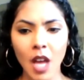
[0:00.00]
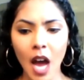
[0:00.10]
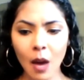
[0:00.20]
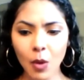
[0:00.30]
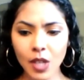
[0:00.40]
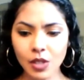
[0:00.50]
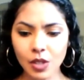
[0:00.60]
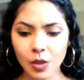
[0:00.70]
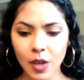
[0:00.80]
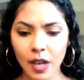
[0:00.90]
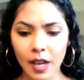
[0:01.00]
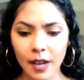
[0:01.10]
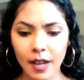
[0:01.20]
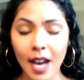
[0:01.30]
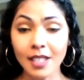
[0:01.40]

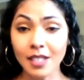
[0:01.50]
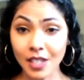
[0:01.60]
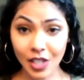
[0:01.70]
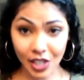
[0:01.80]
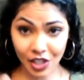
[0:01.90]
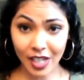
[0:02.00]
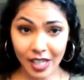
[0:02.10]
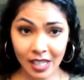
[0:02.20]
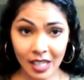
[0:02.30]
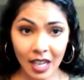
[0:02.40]
esthetician.